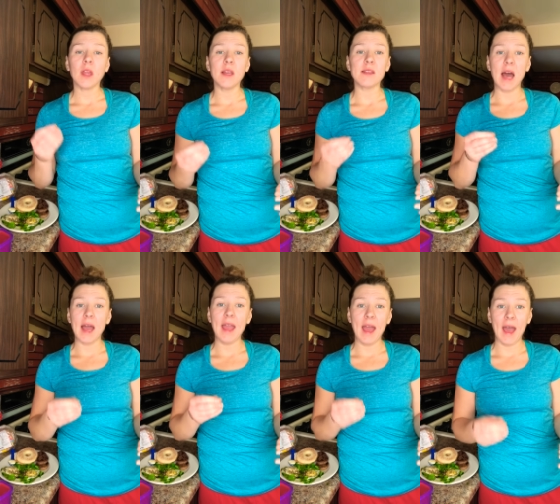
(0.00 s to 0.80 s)
is
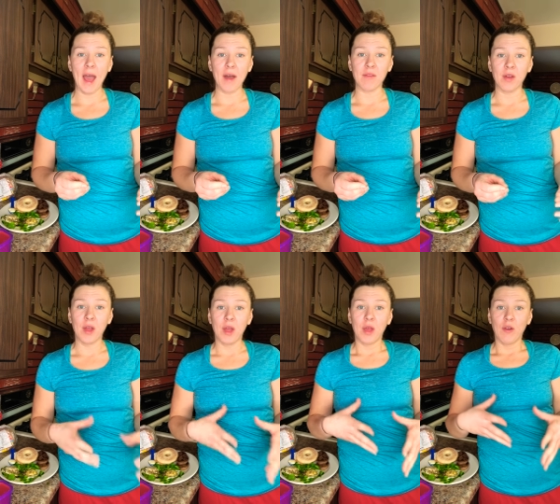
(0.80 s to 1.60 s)
I have,
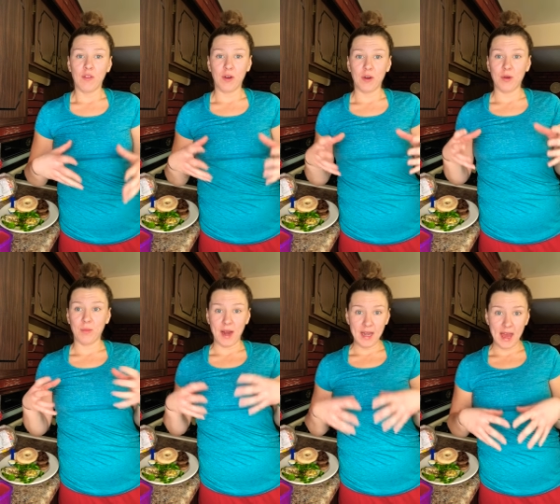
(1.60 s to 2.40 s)
for
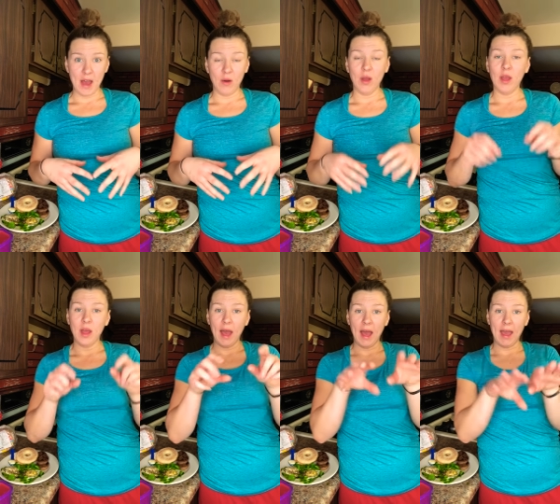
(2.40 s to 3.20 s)
right now,
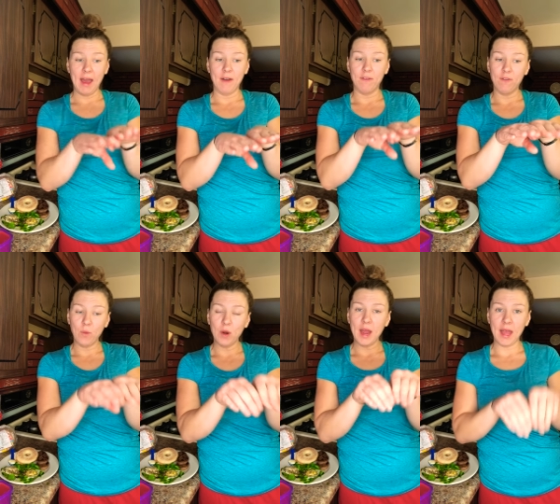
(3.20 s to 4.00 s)
I have
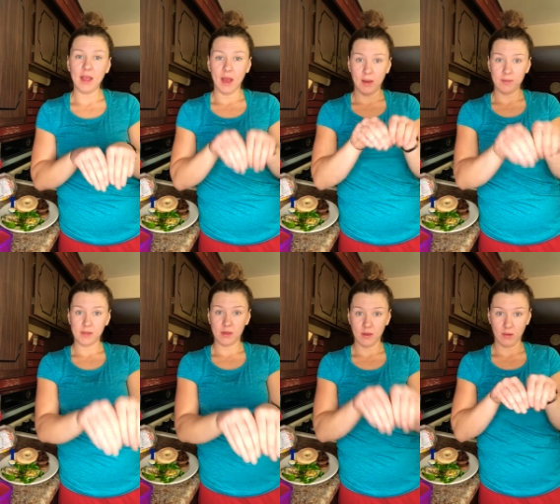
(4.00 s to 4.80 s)
four egg
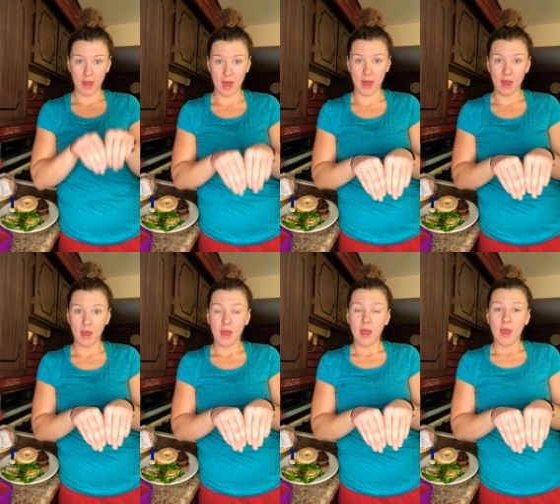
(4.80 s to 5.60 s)
cups, okay?
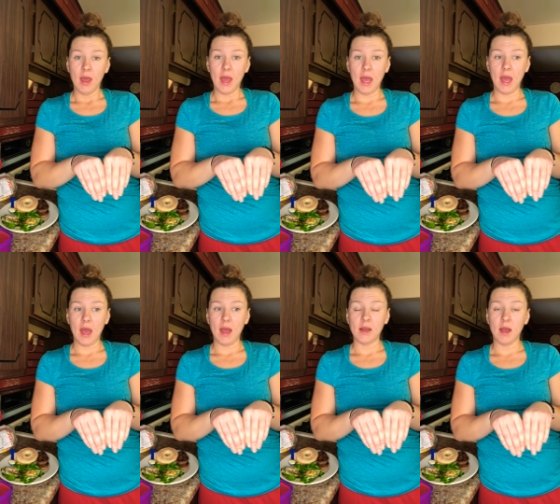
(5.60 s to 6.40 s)

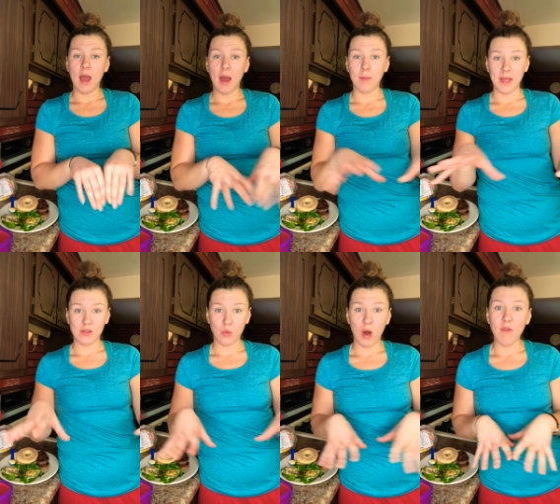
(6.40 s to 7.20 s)
And I'll
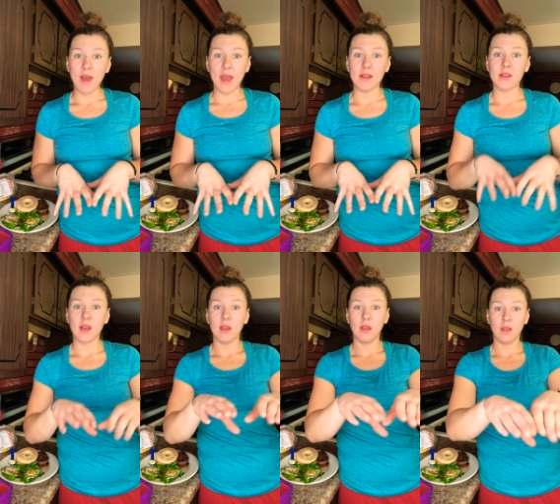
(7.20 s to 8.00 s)
make 12 eggs.
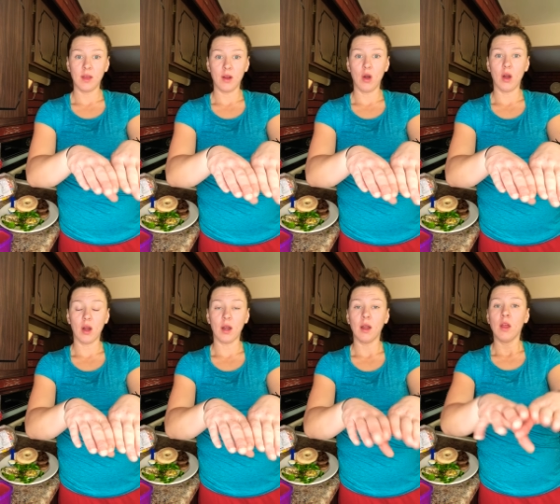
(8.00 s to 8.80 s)
There
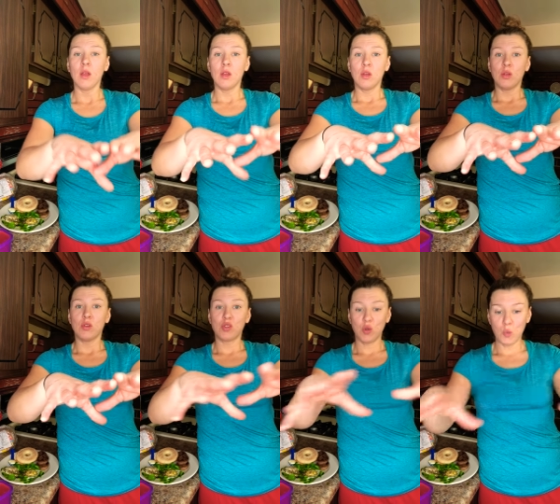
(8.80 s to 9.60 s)
are
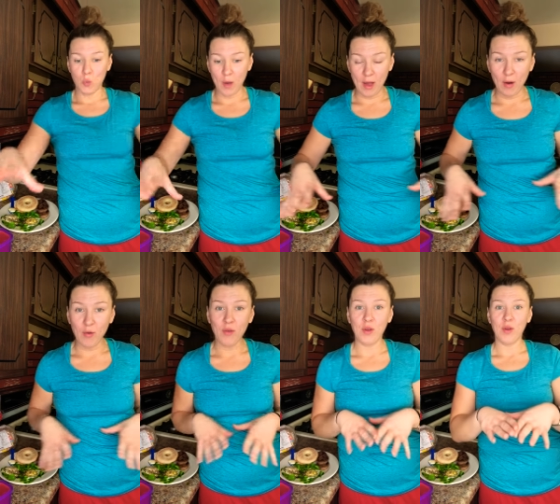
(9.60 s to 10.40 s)

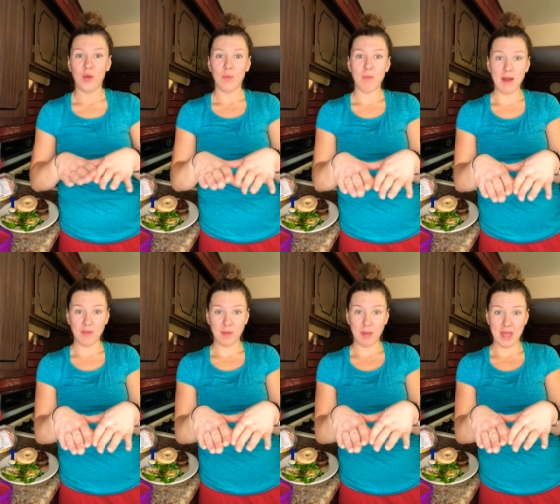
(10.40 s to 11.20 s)
12
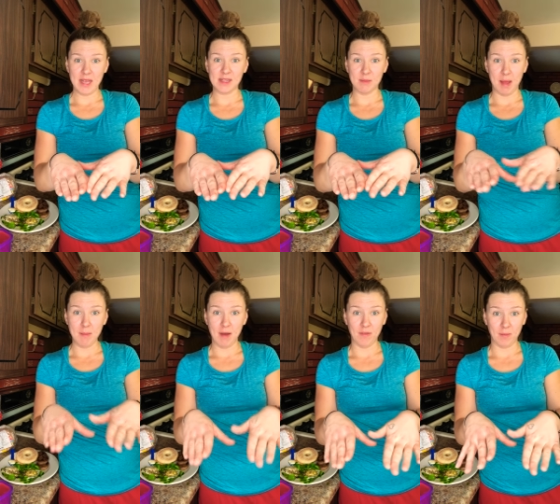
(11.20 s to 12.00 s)
muffin pans in my
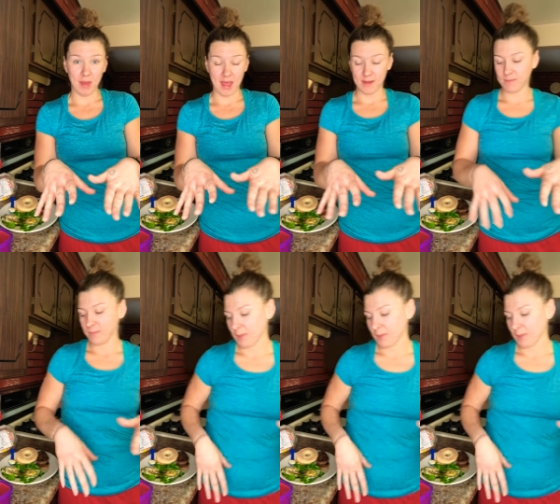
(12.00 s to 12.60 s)
muffin pan.